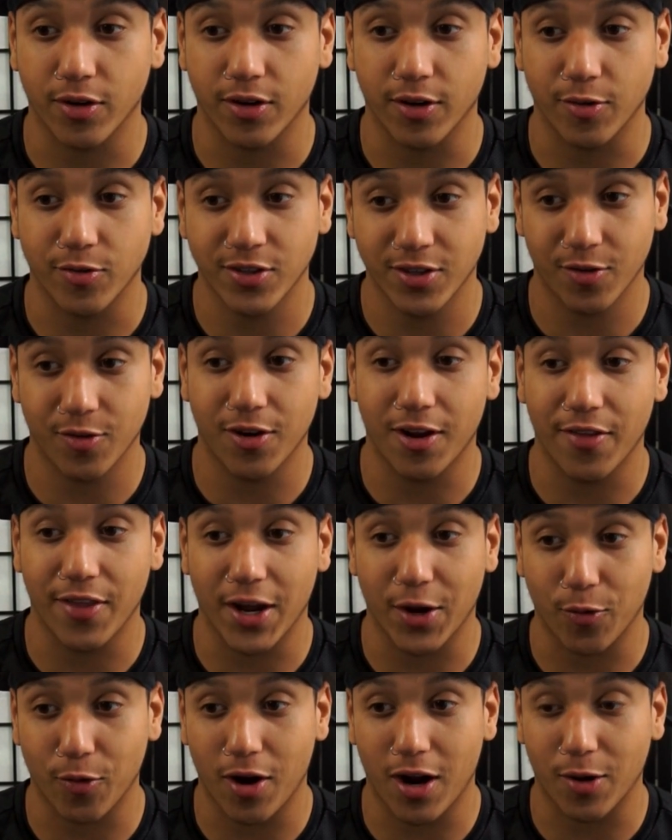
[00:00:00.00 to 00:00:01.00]
you know, chilling on
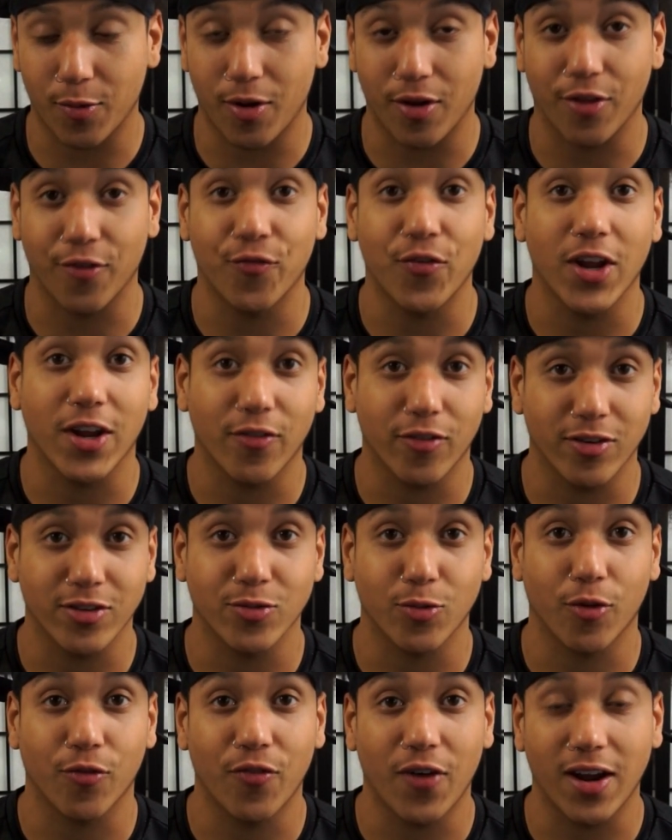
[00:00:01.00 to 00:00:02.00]
that rock while the fake
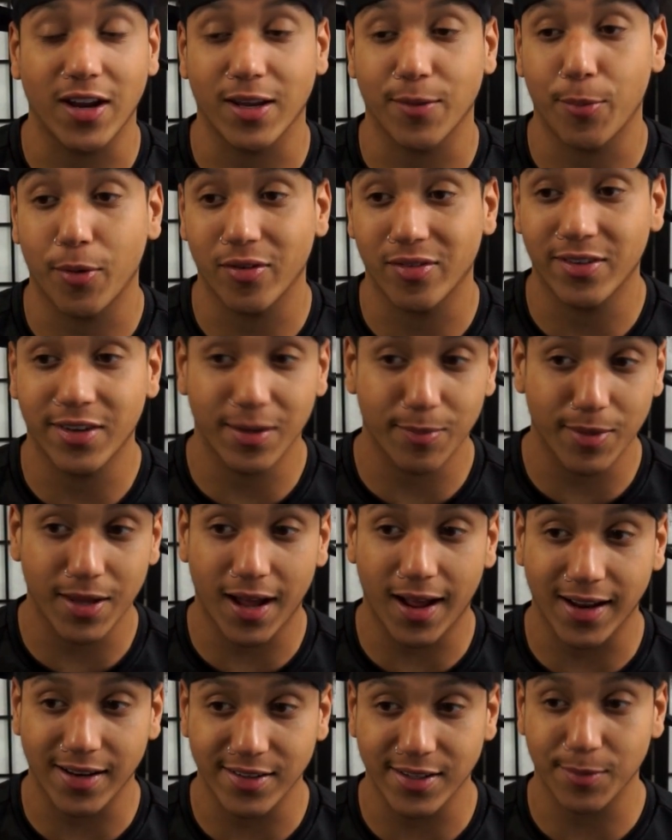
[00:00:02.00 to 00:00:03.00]
versions were fighting both Team
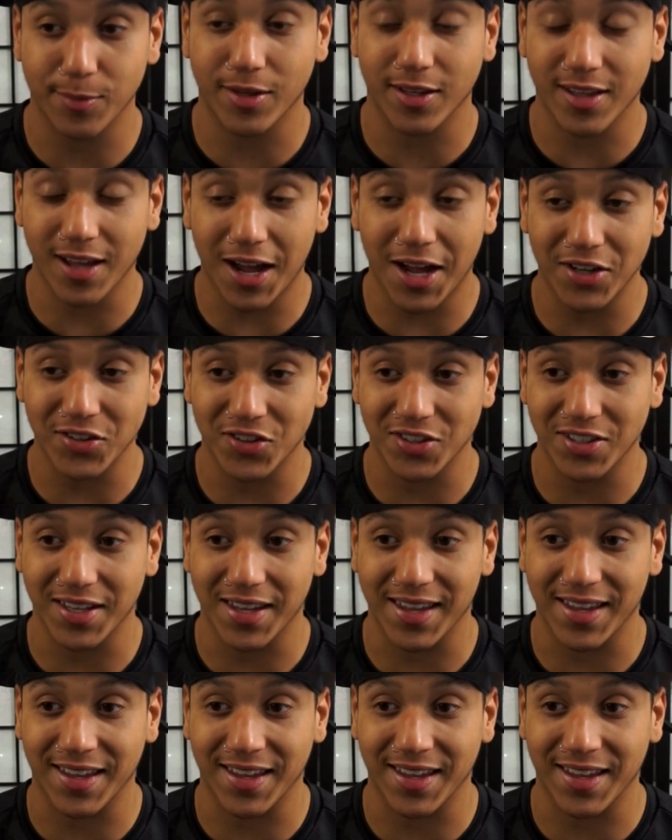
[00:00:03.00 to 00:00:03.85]
Guy and Team Kakashi.